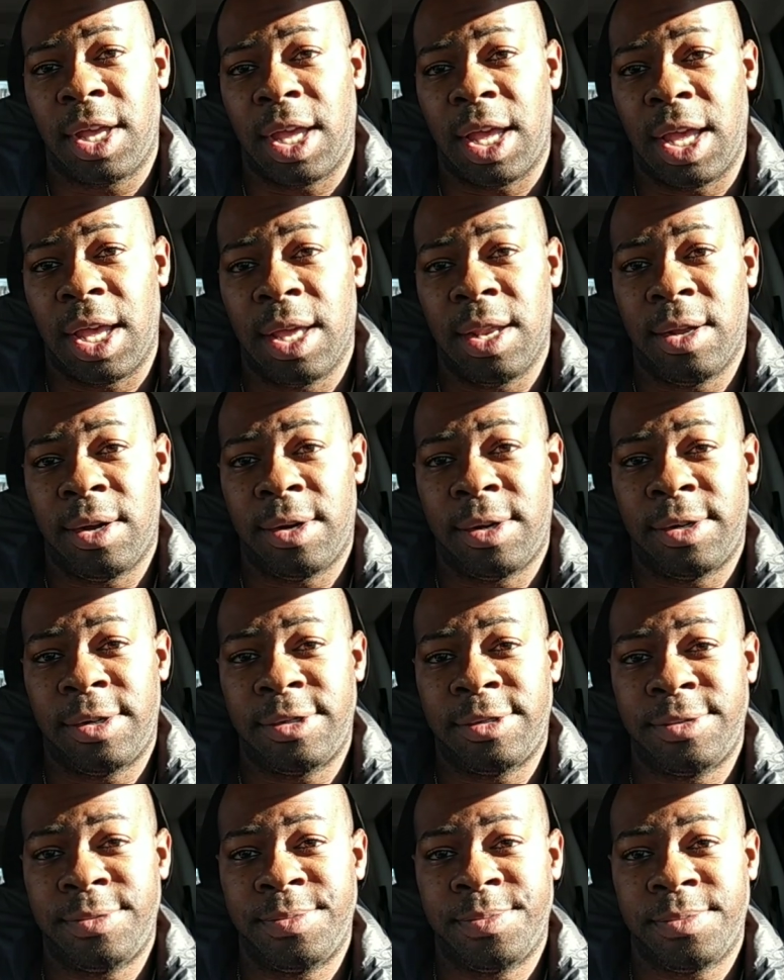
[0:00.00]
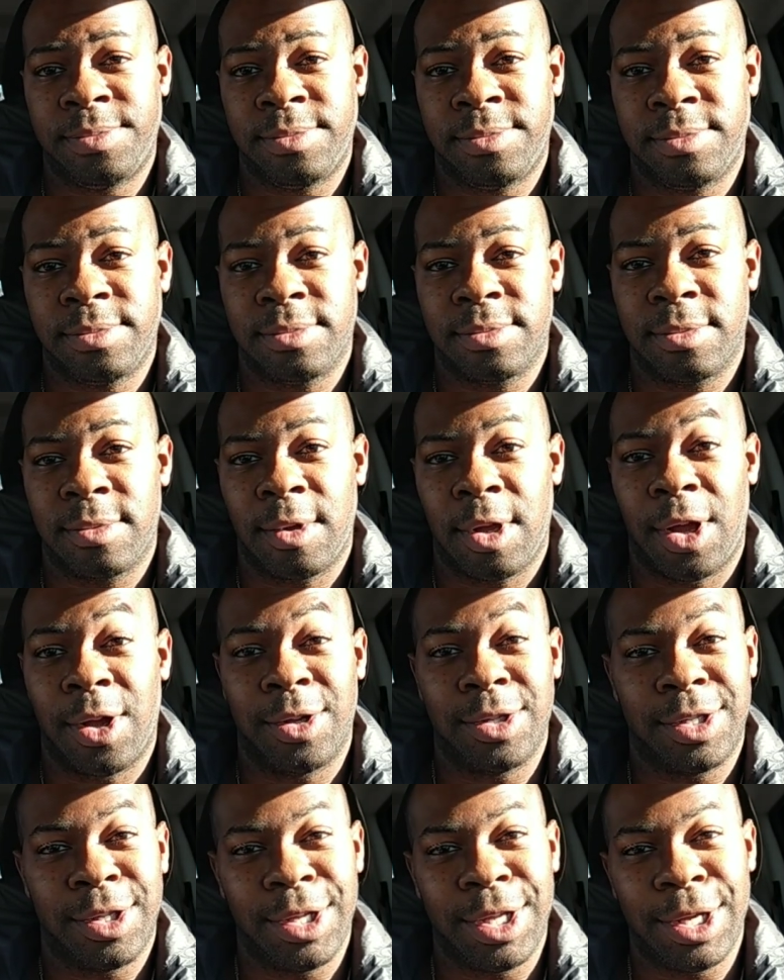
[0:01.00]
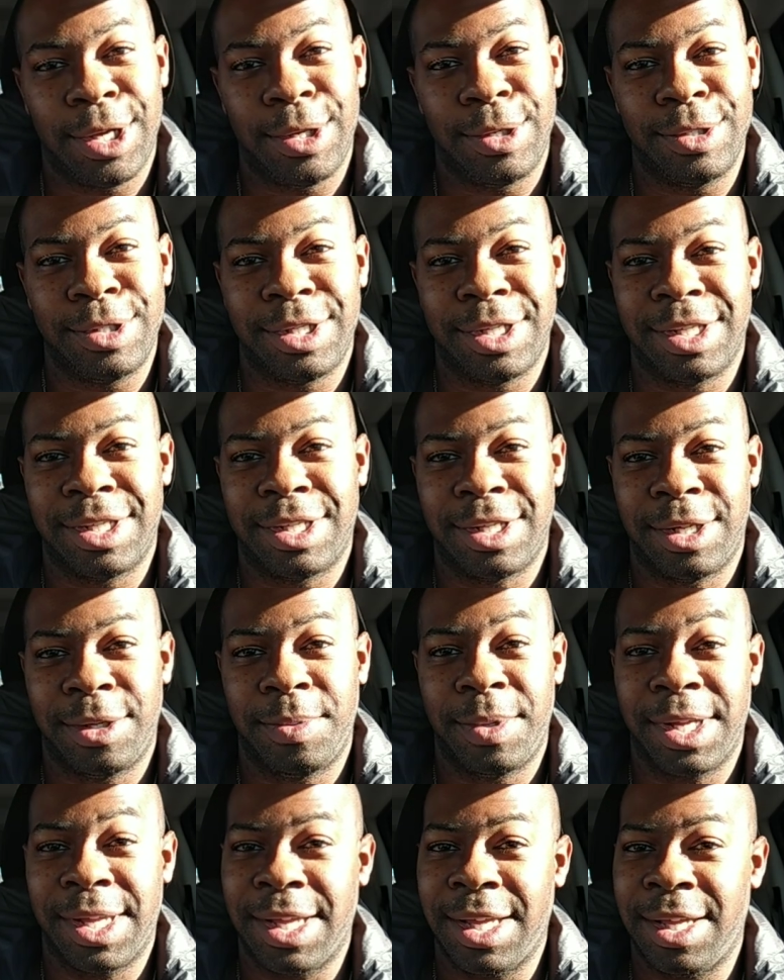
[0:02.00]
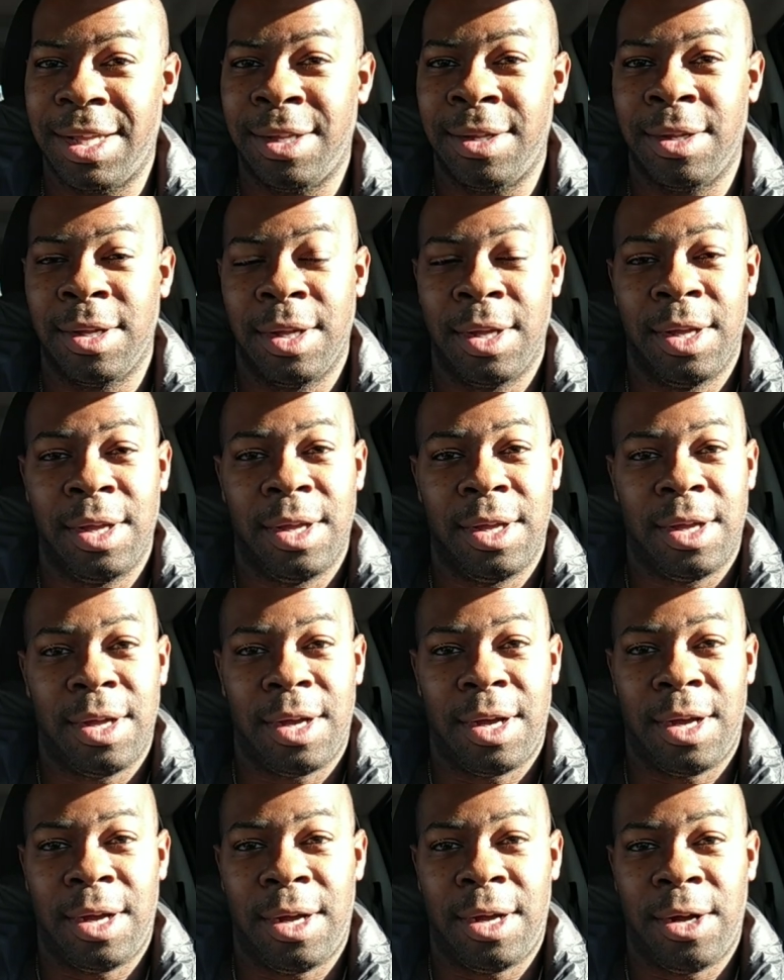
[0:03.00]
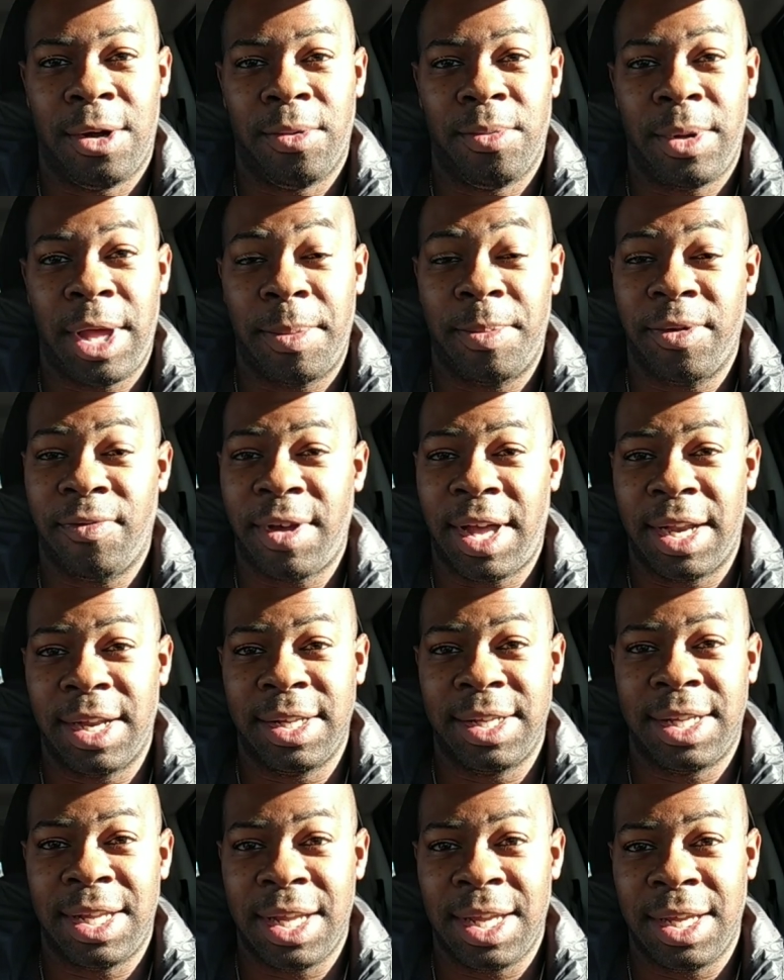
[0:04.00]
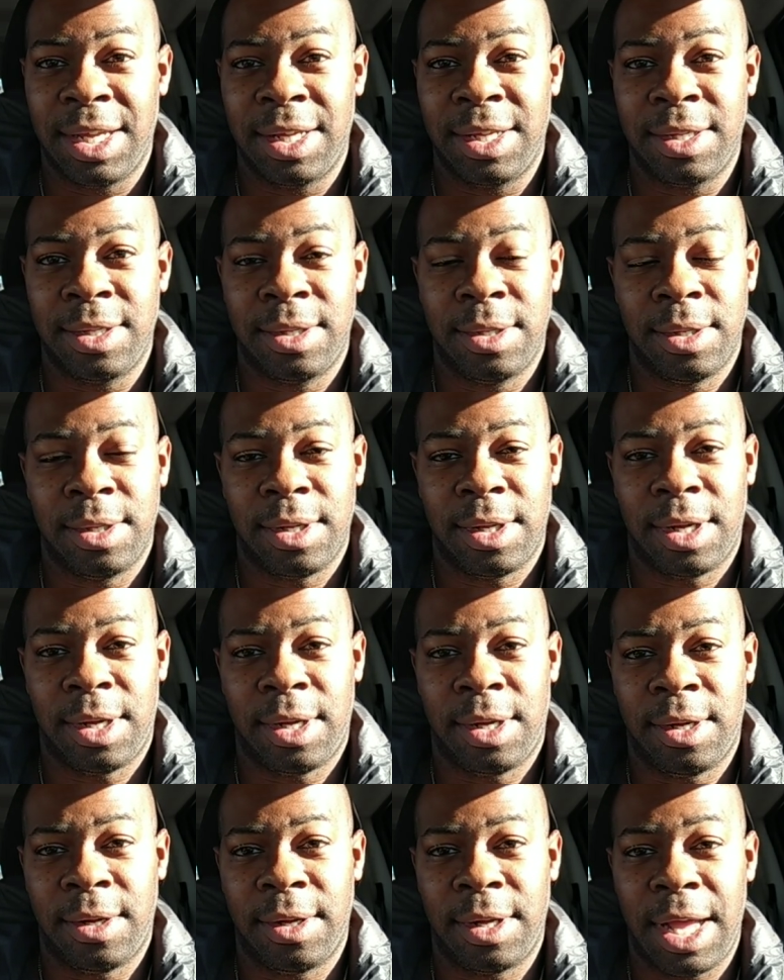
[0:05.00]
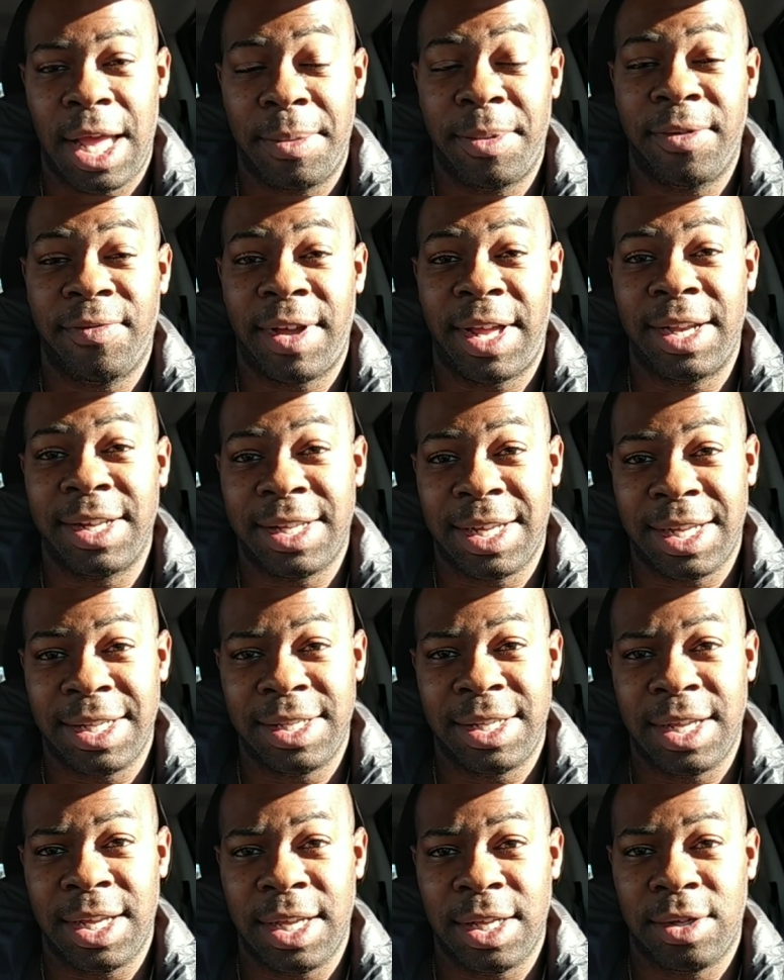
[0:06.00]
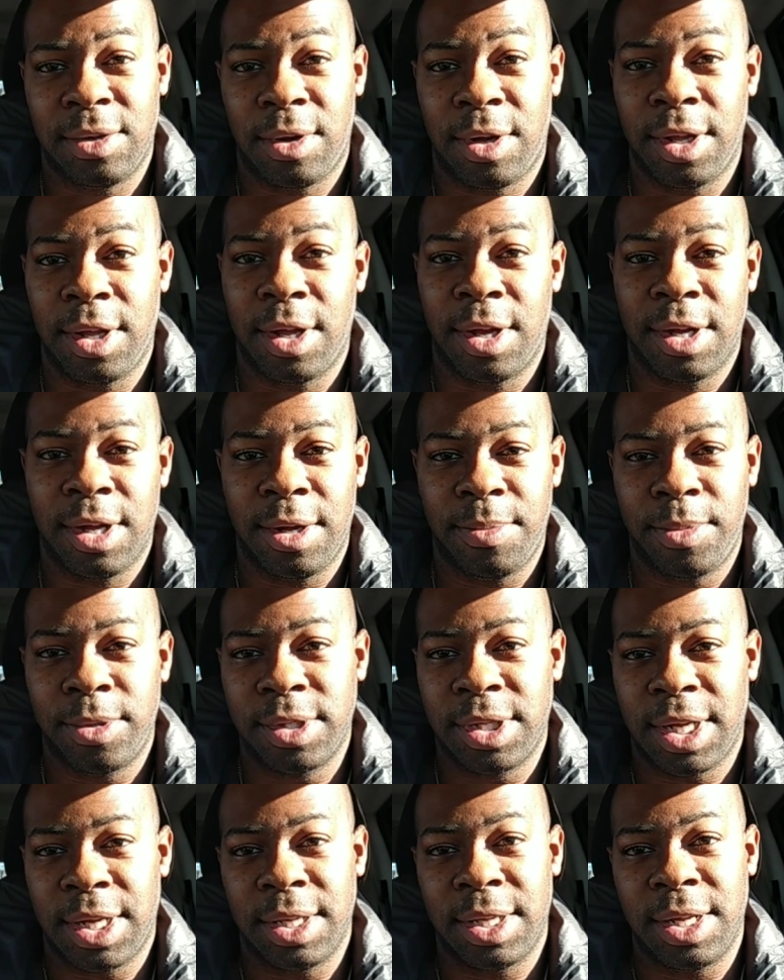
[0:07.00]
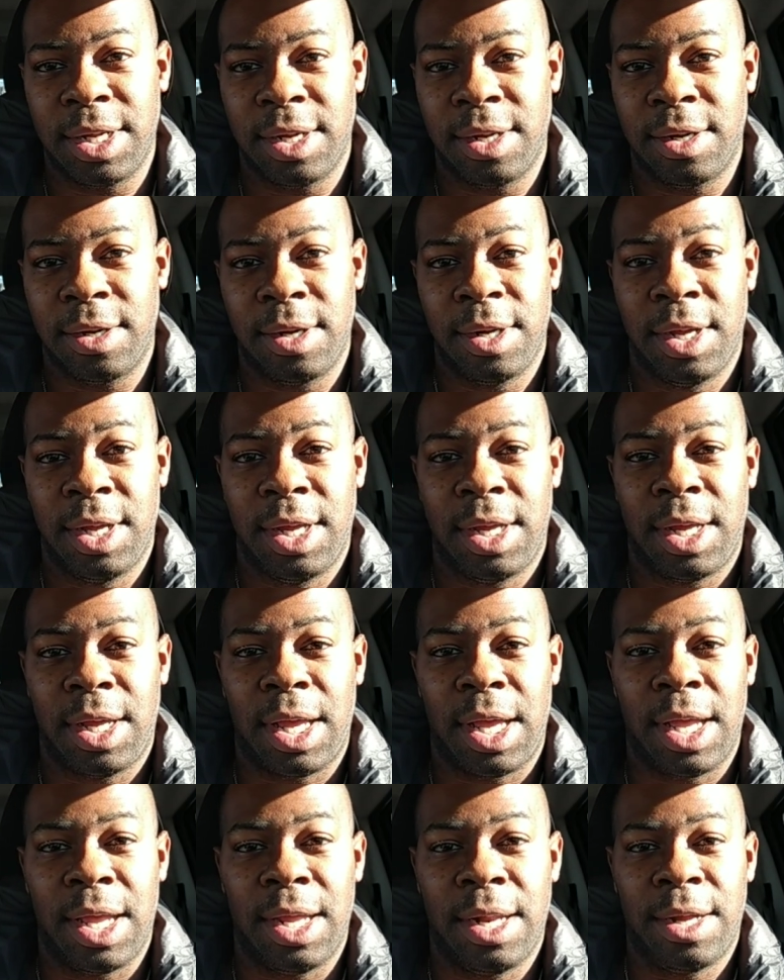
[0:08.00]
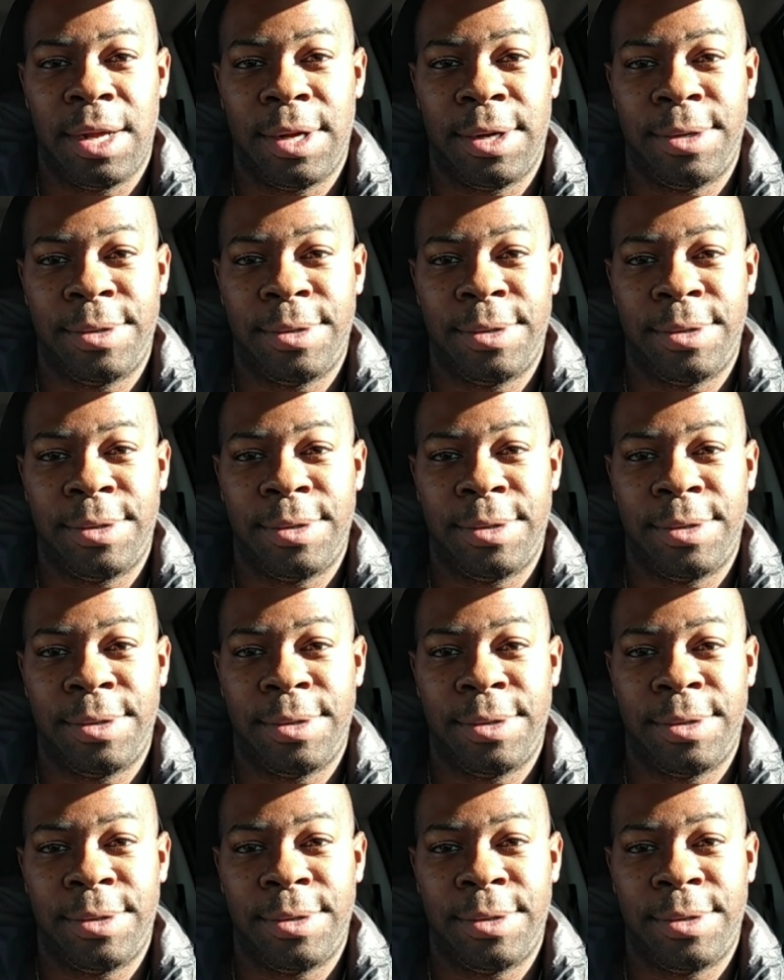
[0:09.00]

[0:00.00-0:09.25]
And also, yo, just again, happy Valentine's Day to all y'all couples out there. And